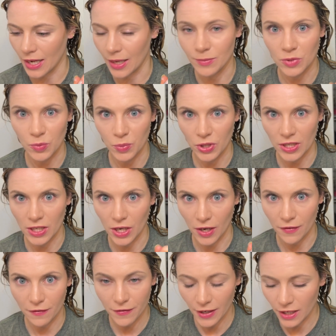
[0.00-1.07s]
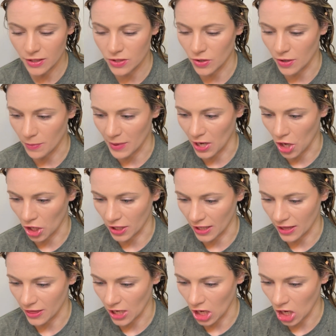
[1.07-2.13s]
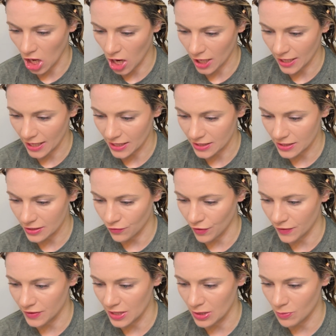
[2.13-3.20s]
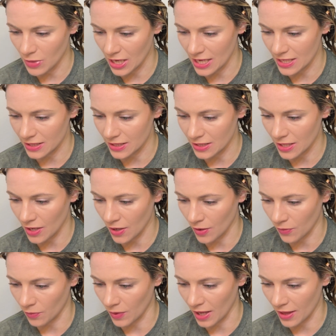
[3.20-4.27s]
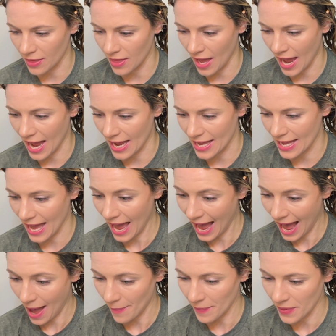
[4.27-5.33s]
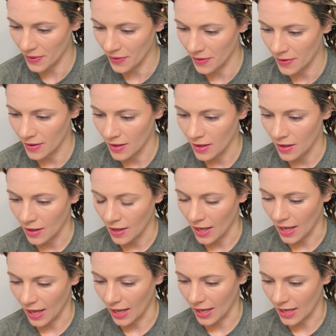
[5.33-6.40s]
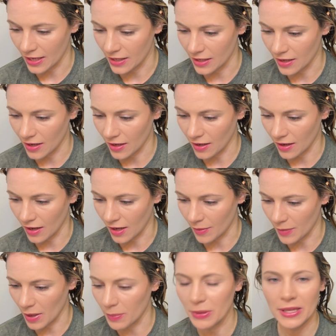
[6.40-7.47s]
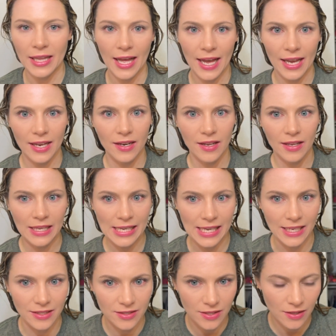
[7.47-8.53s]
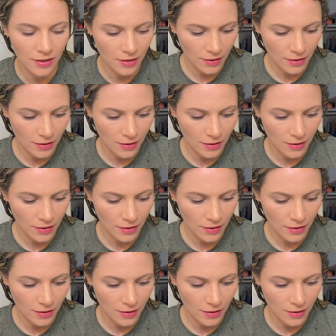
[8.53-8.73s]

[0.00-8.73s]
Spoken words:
to put it on first, so it would be on it the longest. 15 minutes with a cap and applied heat